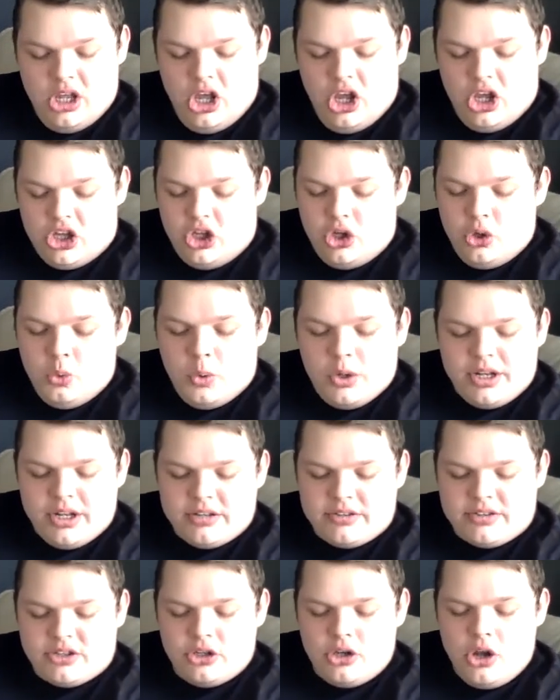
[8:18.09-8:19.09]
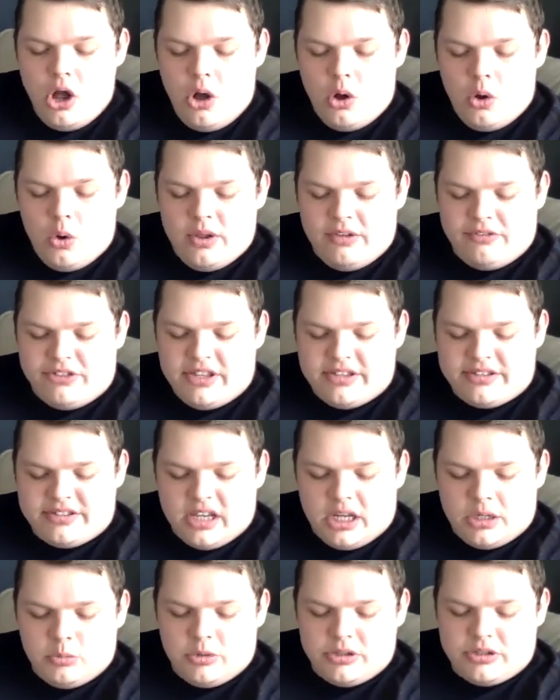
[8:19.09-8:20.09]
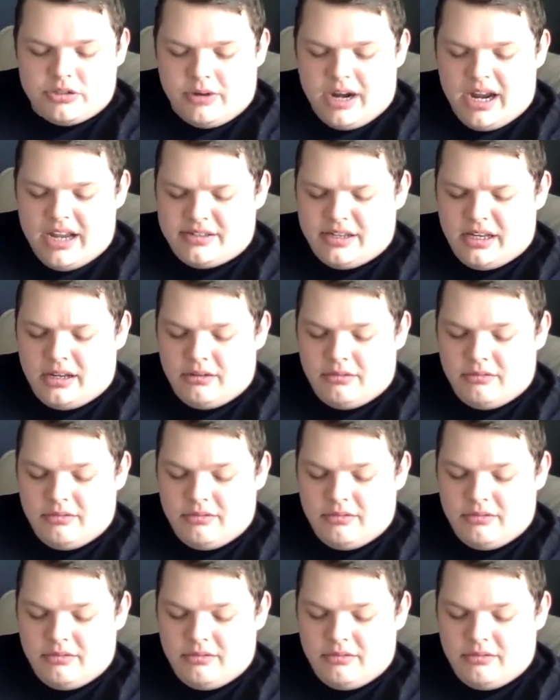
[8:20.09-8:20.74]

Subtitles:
"You wouldn't know if the sun was rising."